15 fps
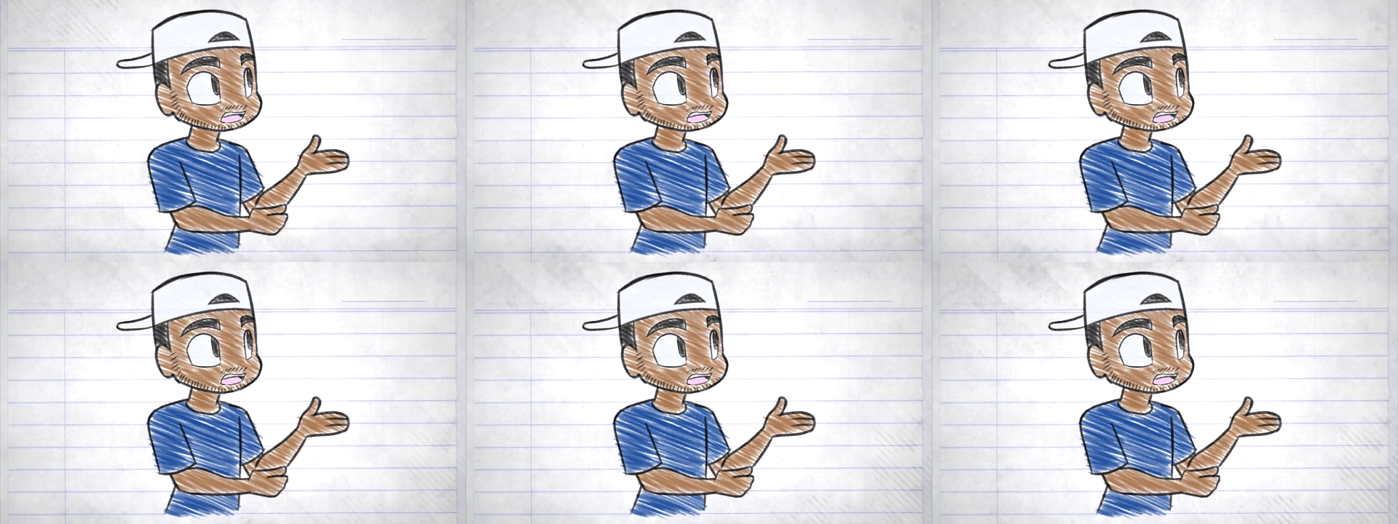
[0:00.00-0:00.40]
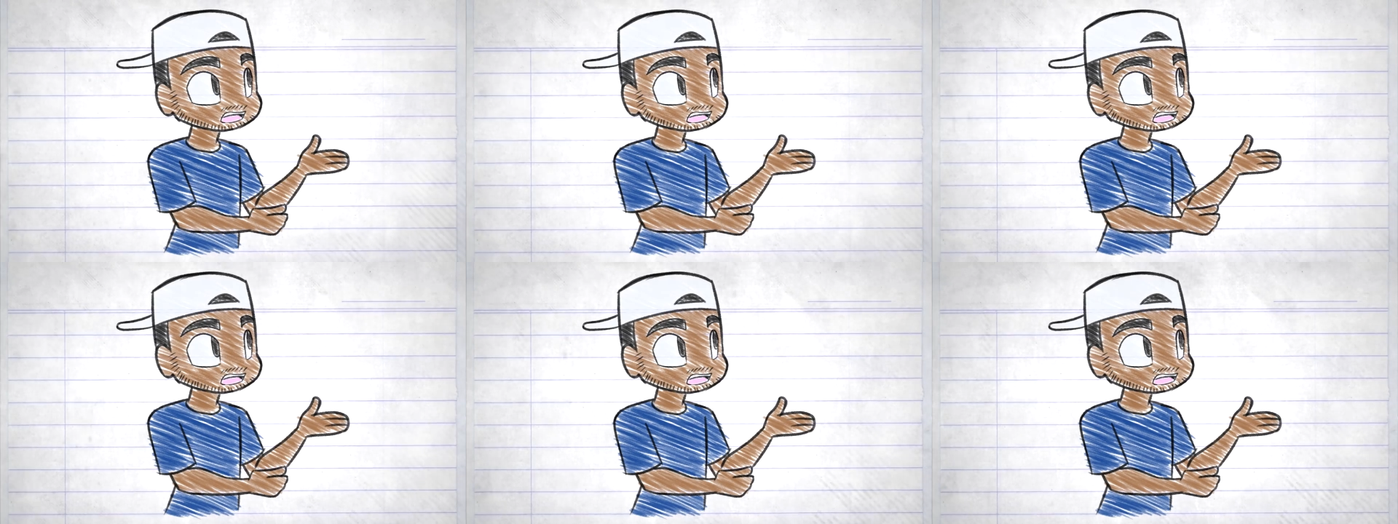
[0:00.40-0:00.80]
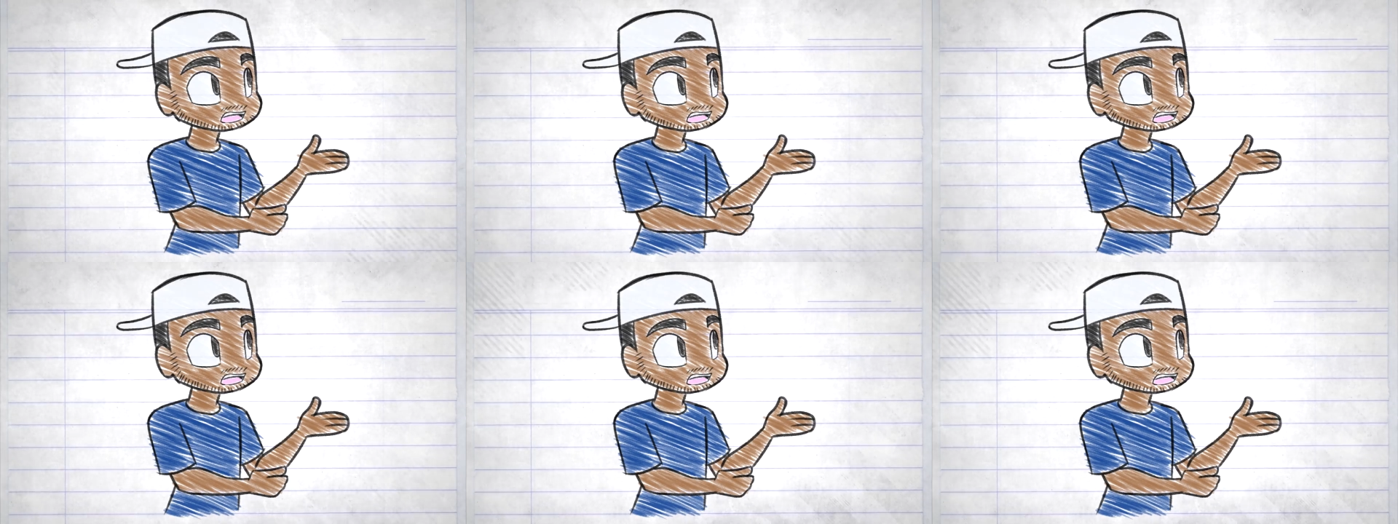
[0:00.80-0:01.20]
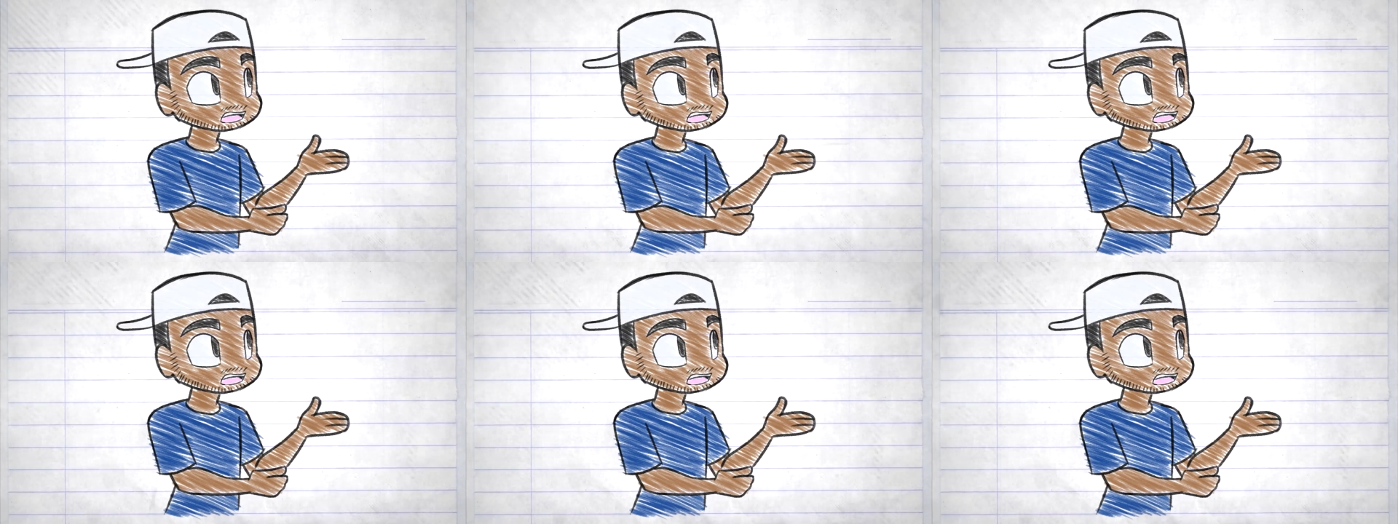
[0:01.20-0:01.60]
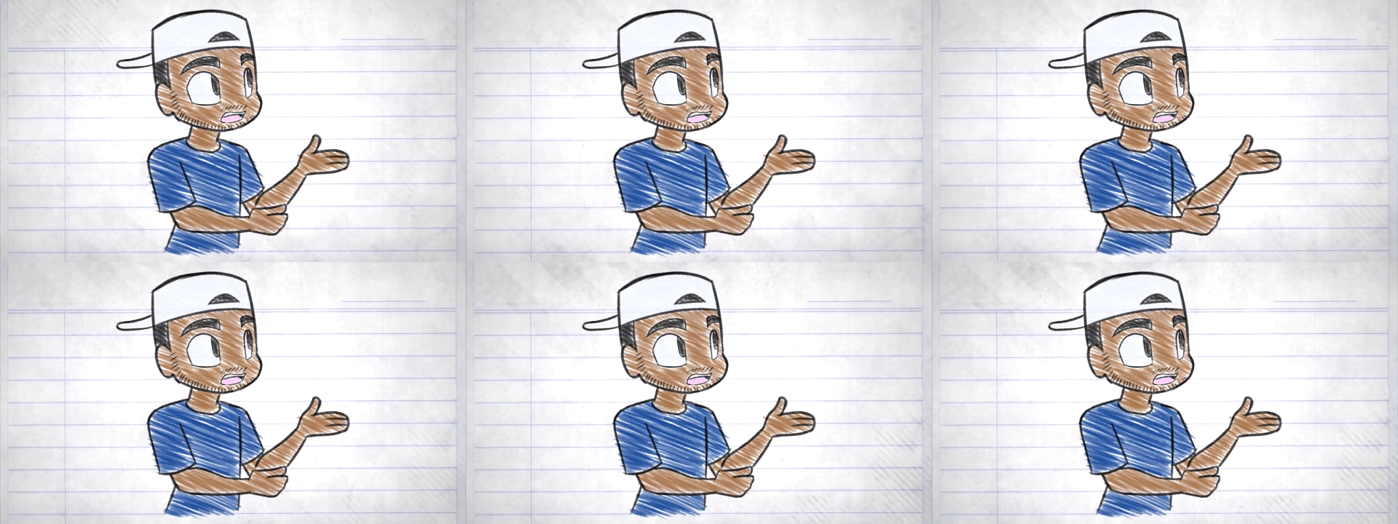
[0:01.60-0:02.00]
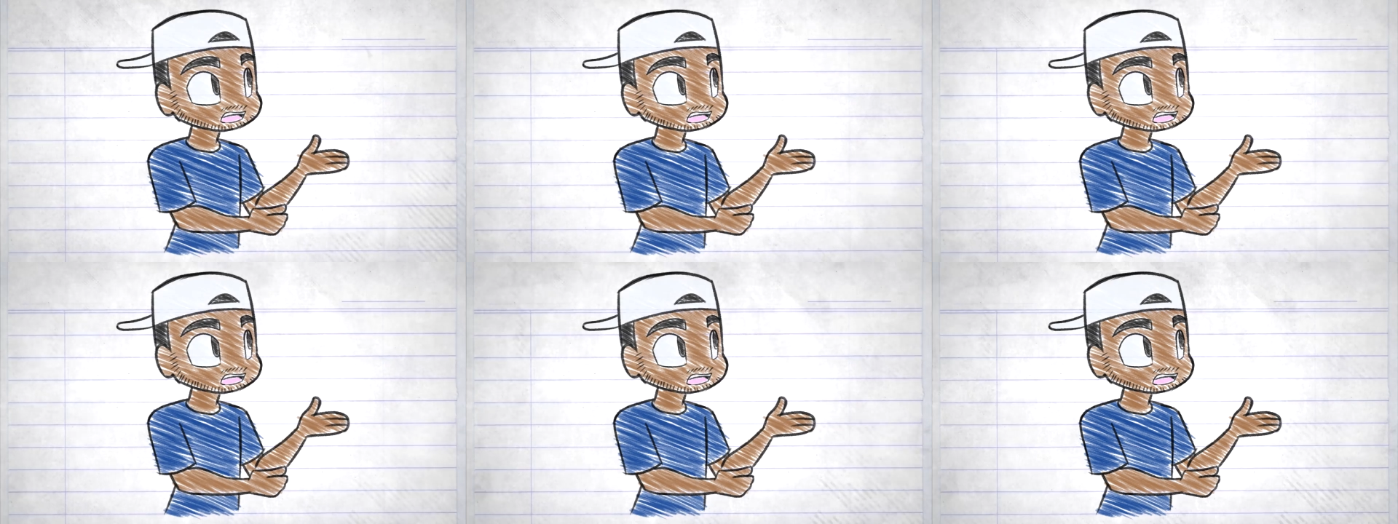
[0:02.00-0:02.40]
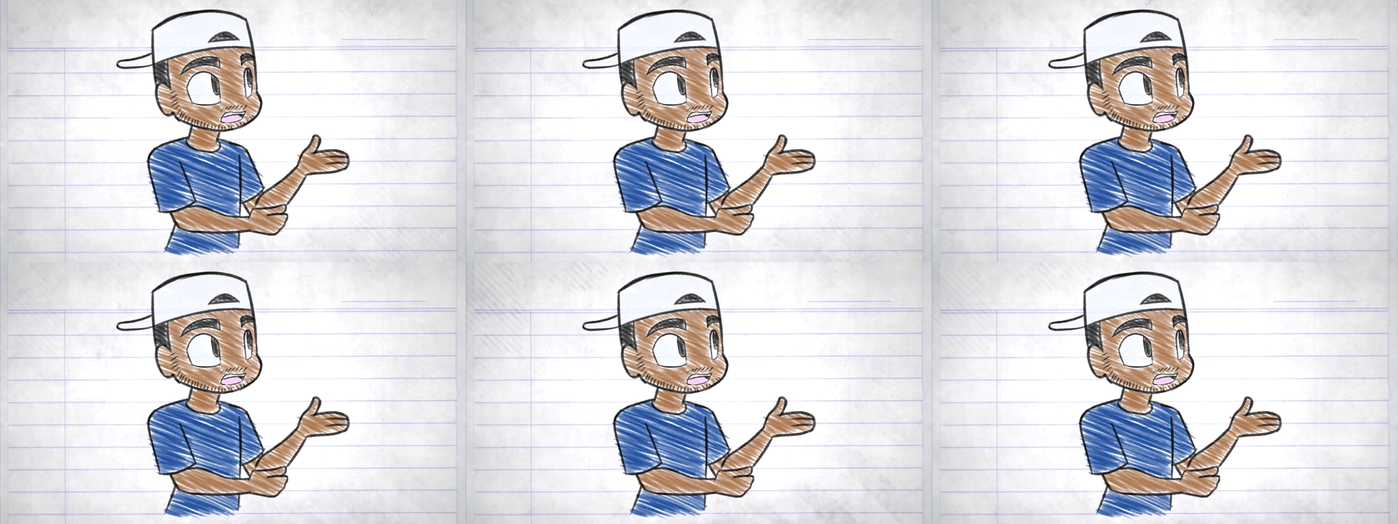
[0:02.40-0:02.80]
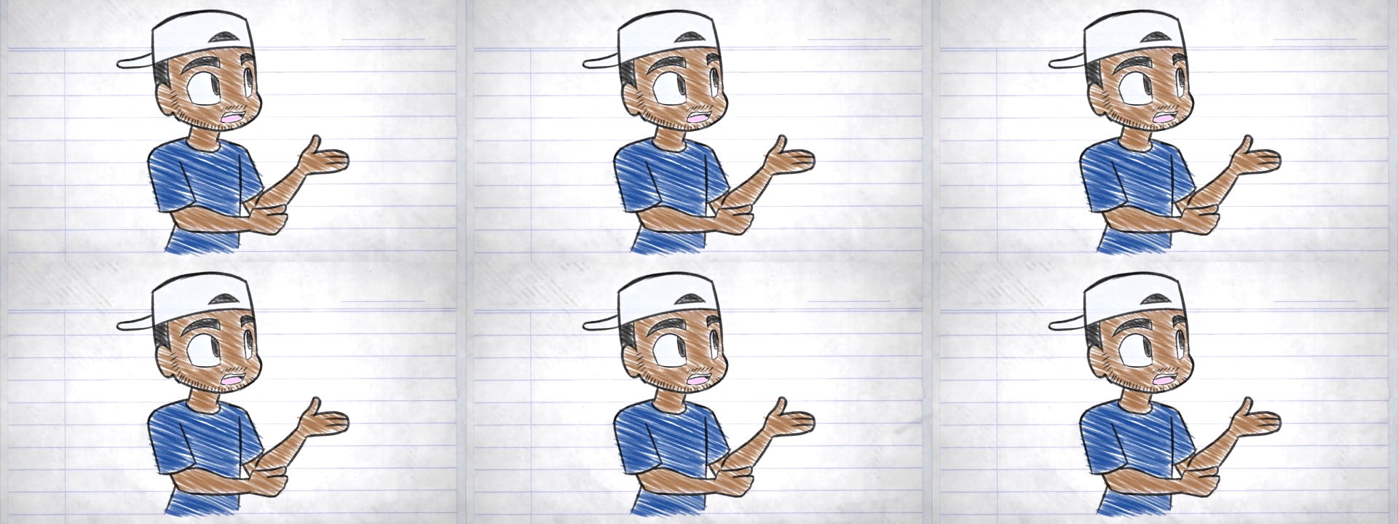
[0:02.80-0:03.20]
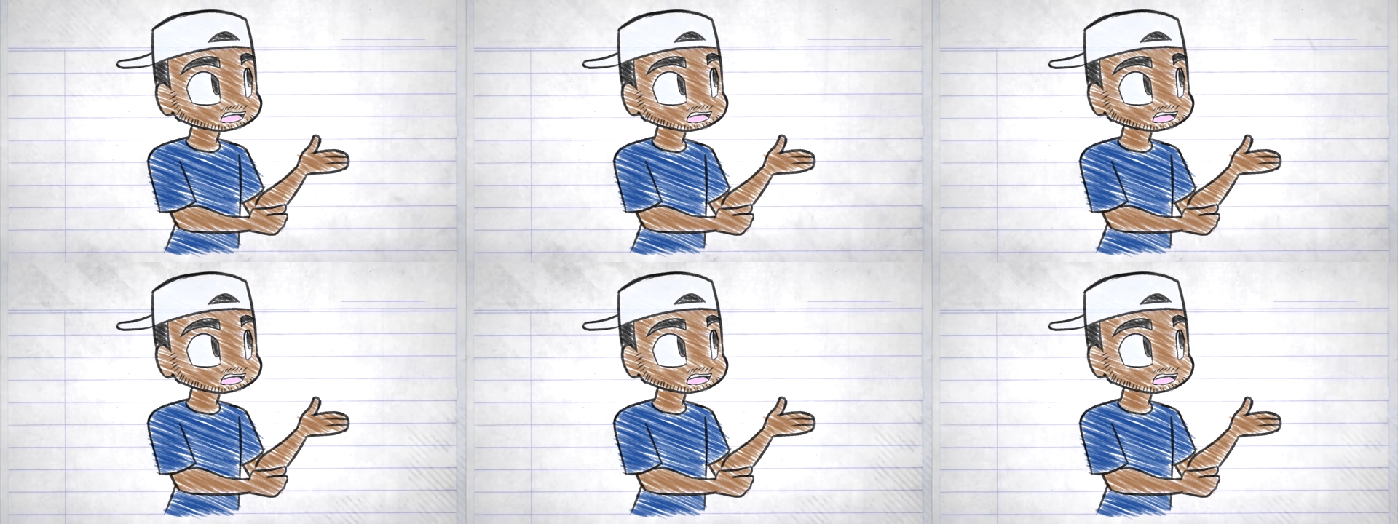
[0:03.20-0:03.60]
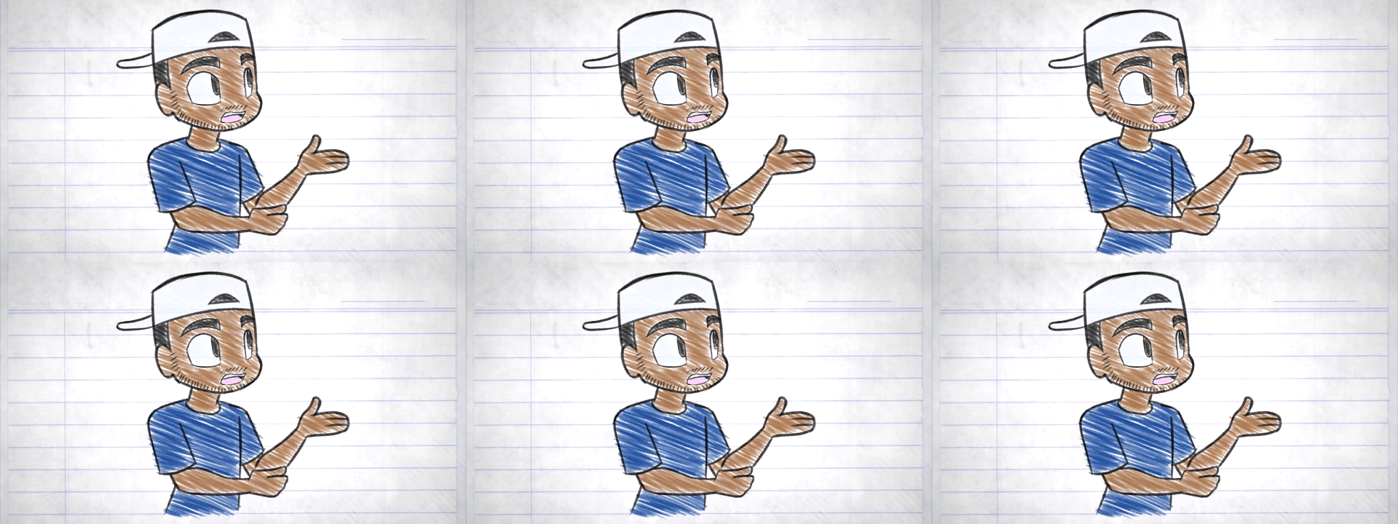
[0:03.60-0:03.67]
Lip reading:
[unreadable: no face in view]